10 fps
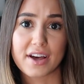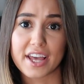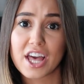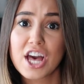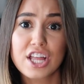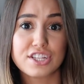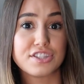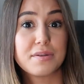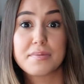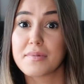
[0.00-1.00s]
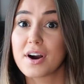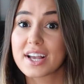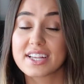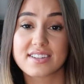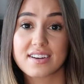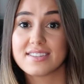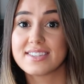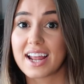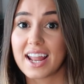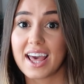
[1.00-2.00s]
Like the supermarkets don't
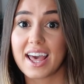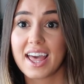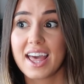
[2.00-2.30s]
sell it.